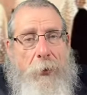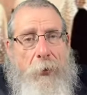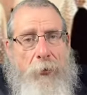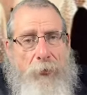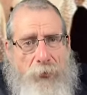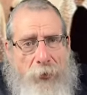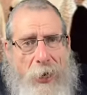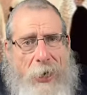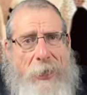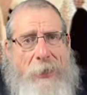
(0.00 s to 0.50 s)

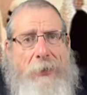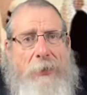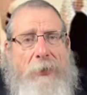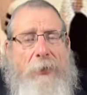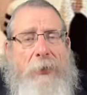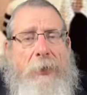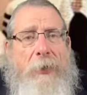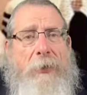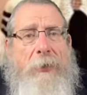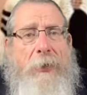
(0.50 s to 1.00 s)
shines
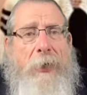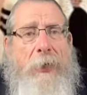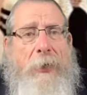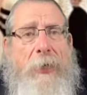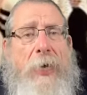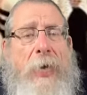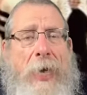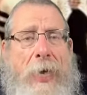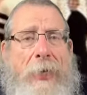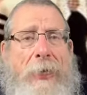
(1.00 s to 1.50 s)
on that day,
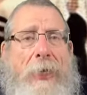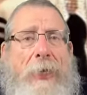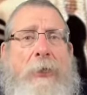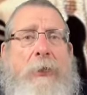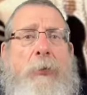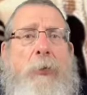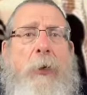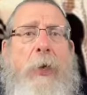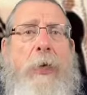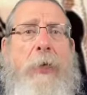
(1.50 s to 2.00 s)
and
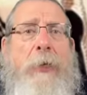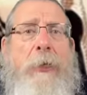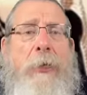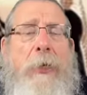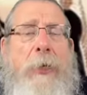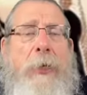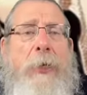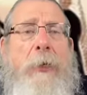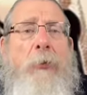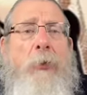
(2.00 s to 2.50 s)
that's why
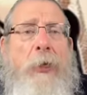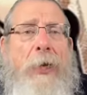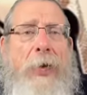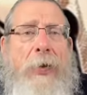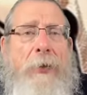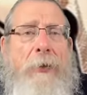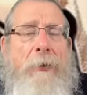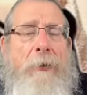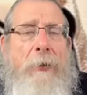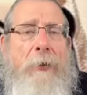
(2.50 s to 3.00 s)
he would
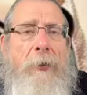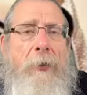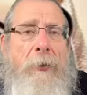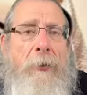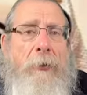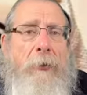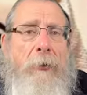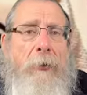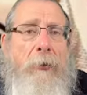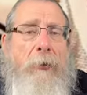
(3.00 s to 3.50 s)
enter
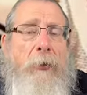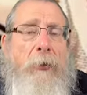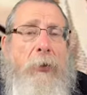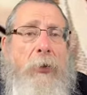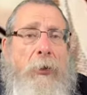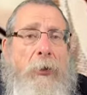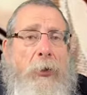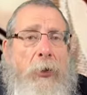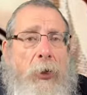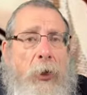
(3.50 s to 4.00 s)
into
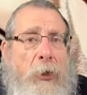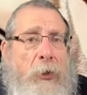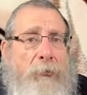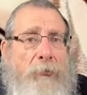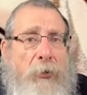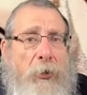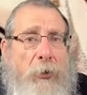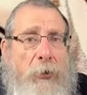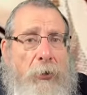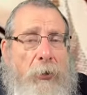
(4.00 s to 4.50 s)
the
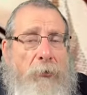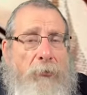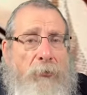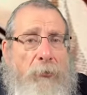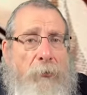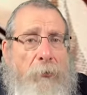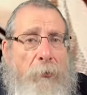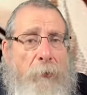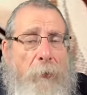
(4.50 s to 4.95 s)
Kodesh HaKadoshim.